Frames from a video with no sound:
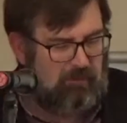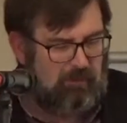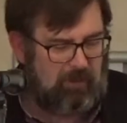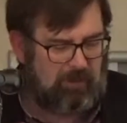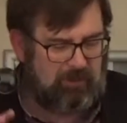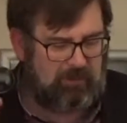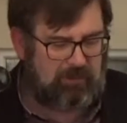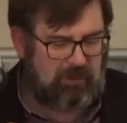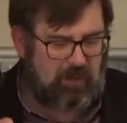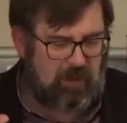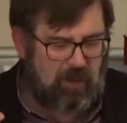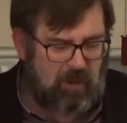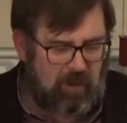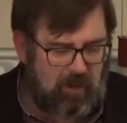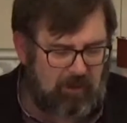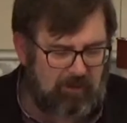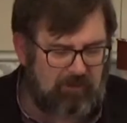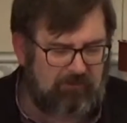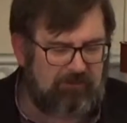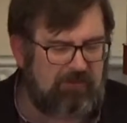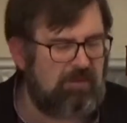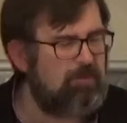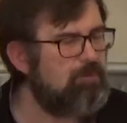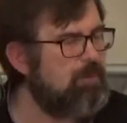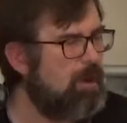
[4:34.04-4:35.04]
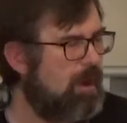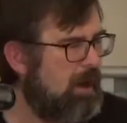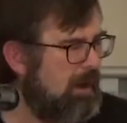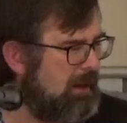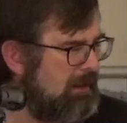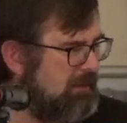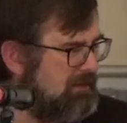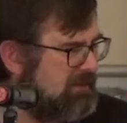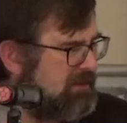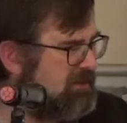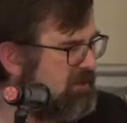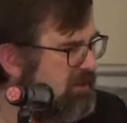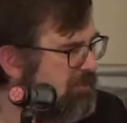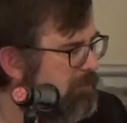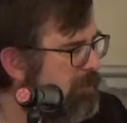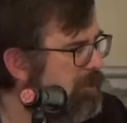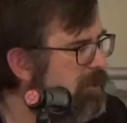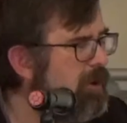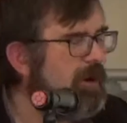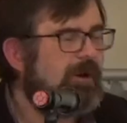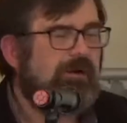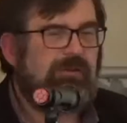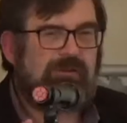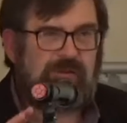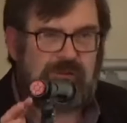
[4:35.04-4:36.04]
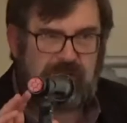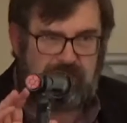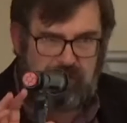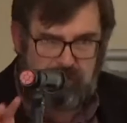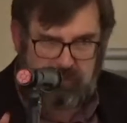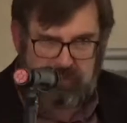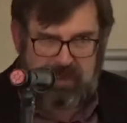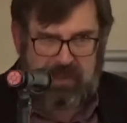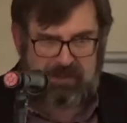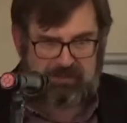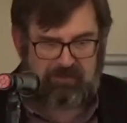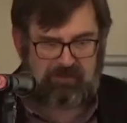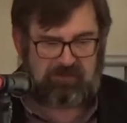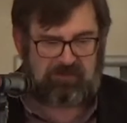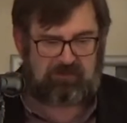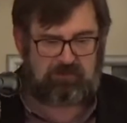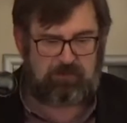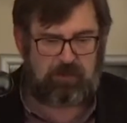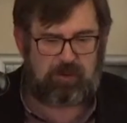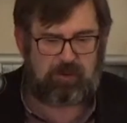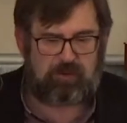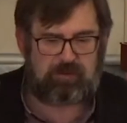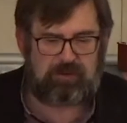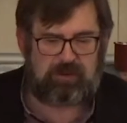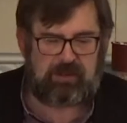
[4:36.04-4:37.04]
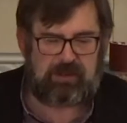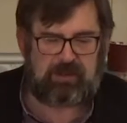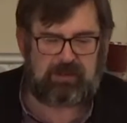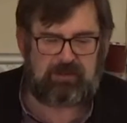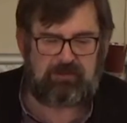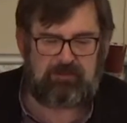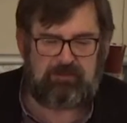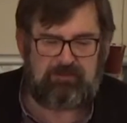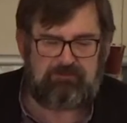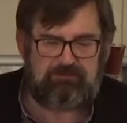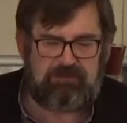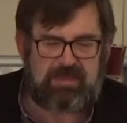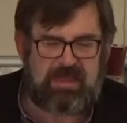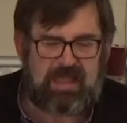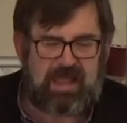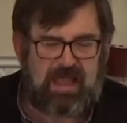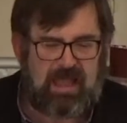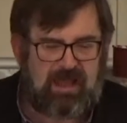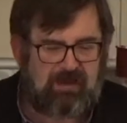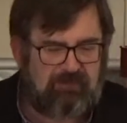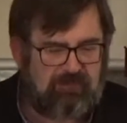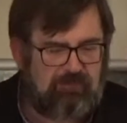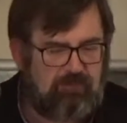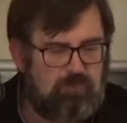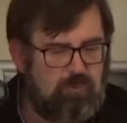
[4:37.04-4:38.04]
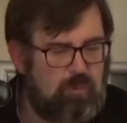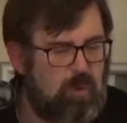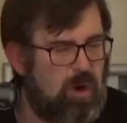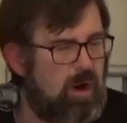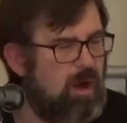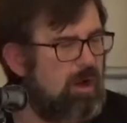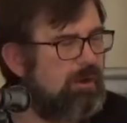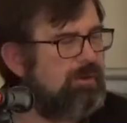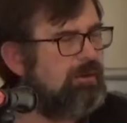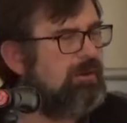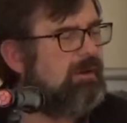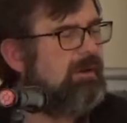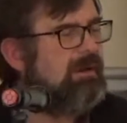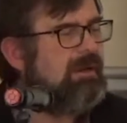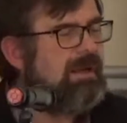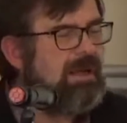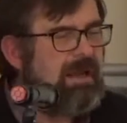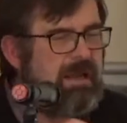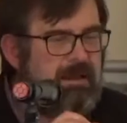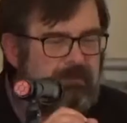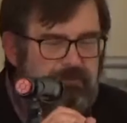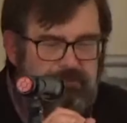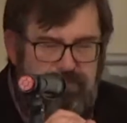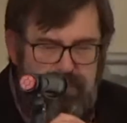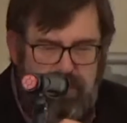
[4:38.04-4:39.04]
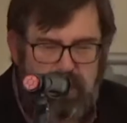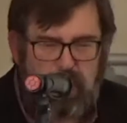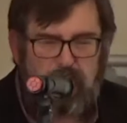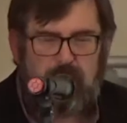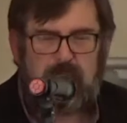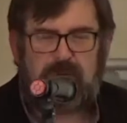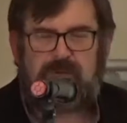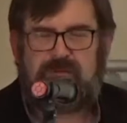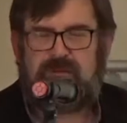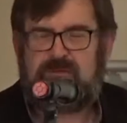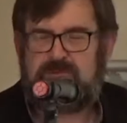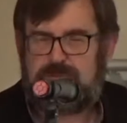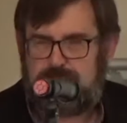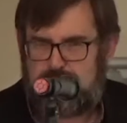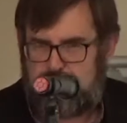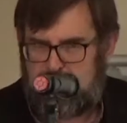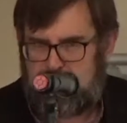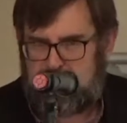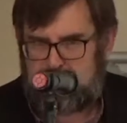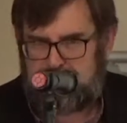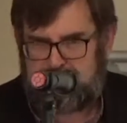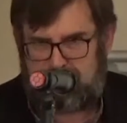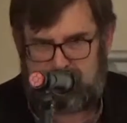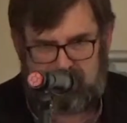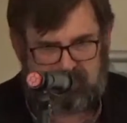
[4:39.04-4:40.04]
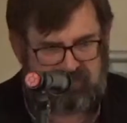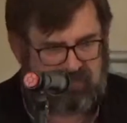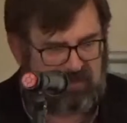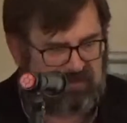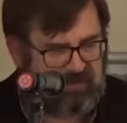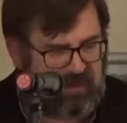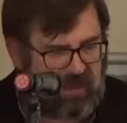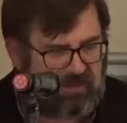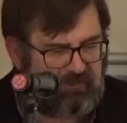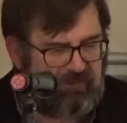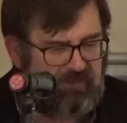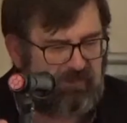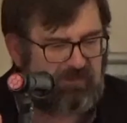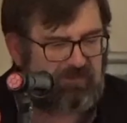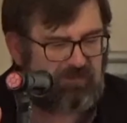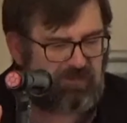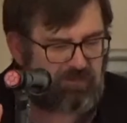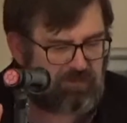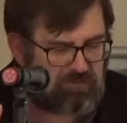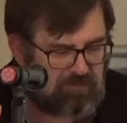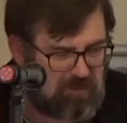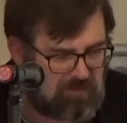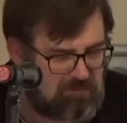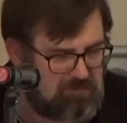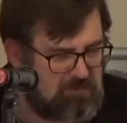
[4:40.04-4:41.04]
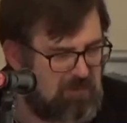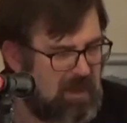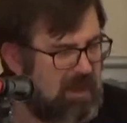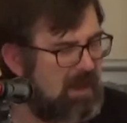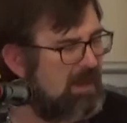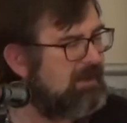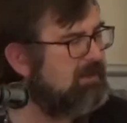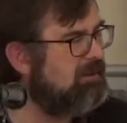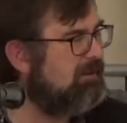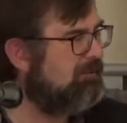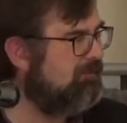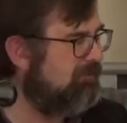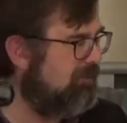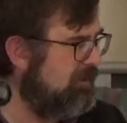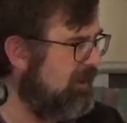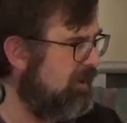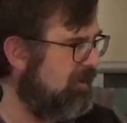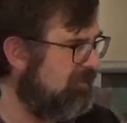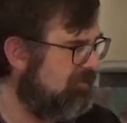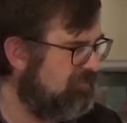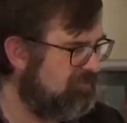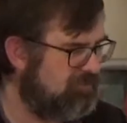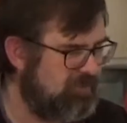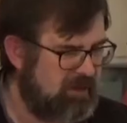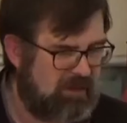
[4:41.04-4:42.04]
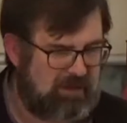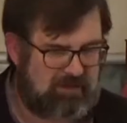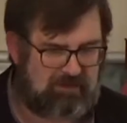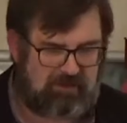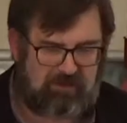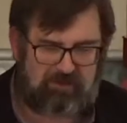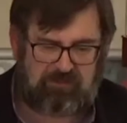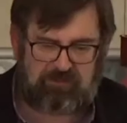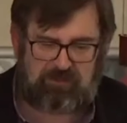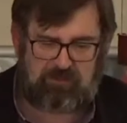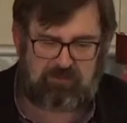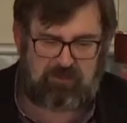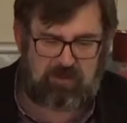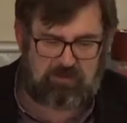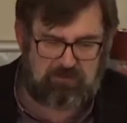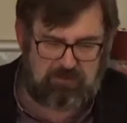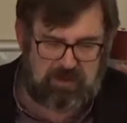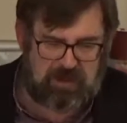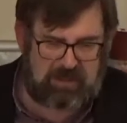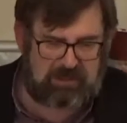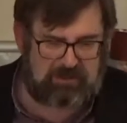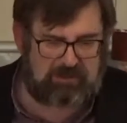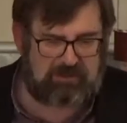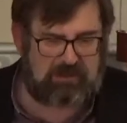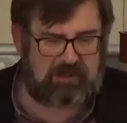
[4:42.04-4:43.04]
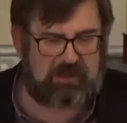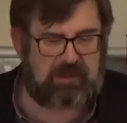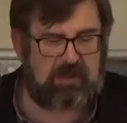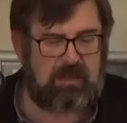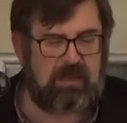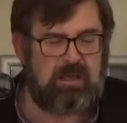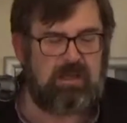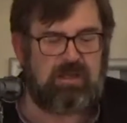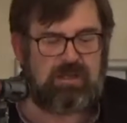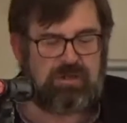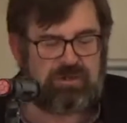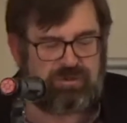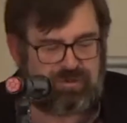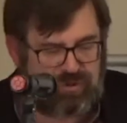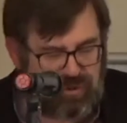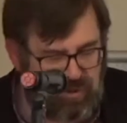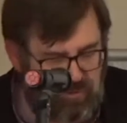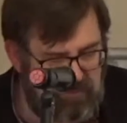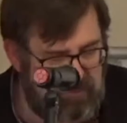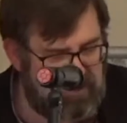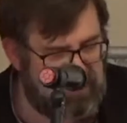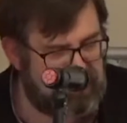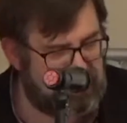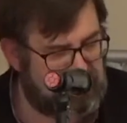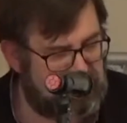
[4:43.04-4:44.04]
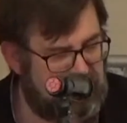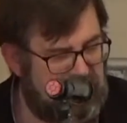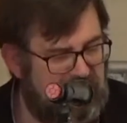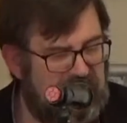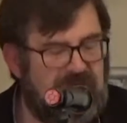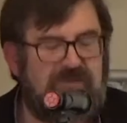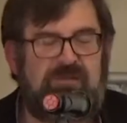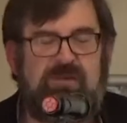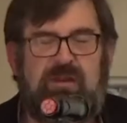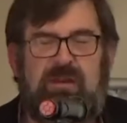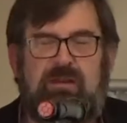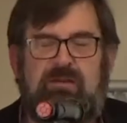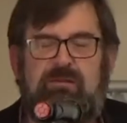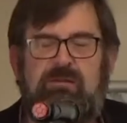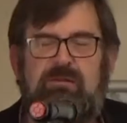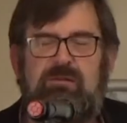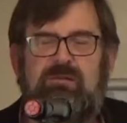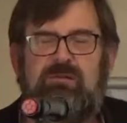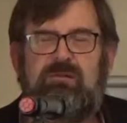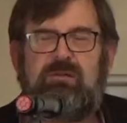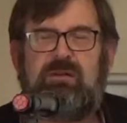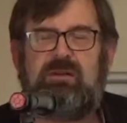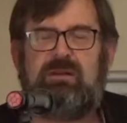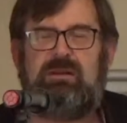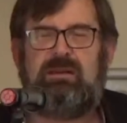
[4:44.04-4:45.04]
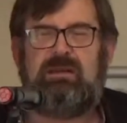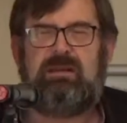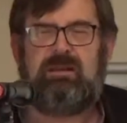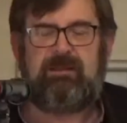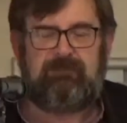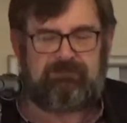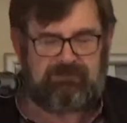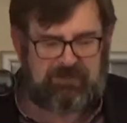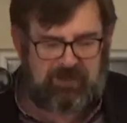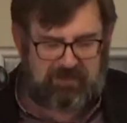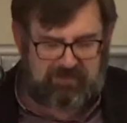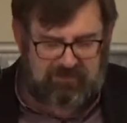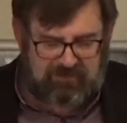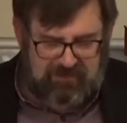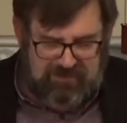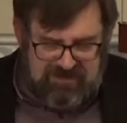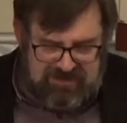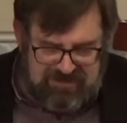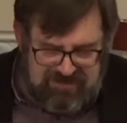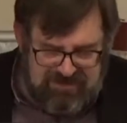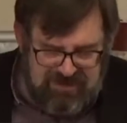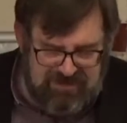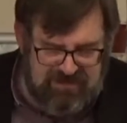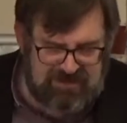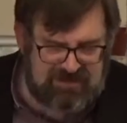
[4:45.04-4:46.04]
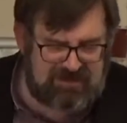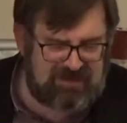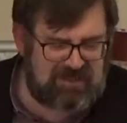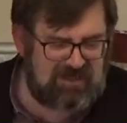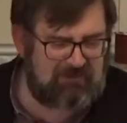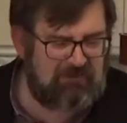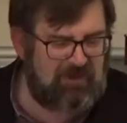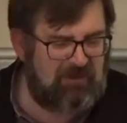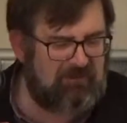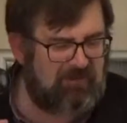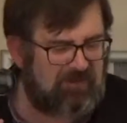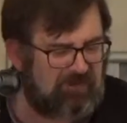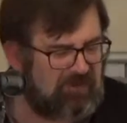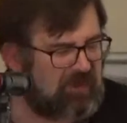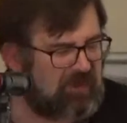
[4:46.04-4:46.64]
Well, all of the points that we're going to look at this morning have one important purpose, and that is to remind the first readers, who are mainly Jewish Christians, that the system of